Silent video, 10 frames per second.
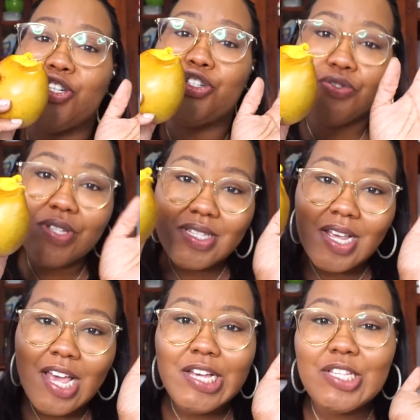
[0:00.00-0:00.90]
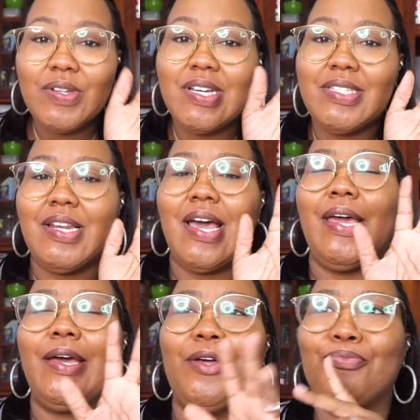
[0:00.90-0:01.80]
juice, so it doesn't
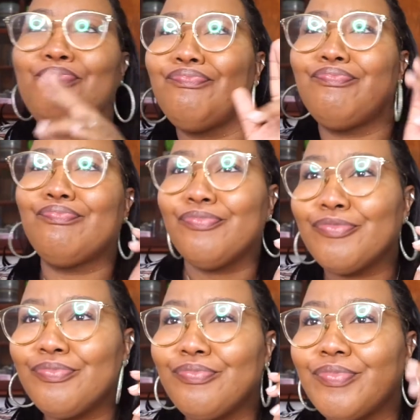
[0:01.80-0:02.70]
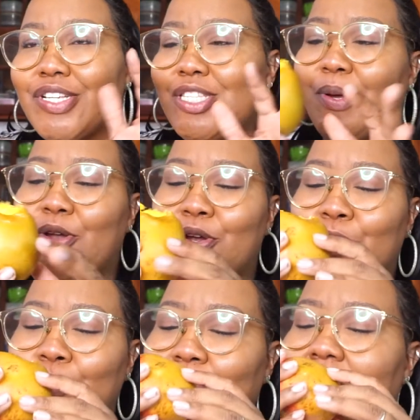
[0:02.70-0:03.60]
like spill on you.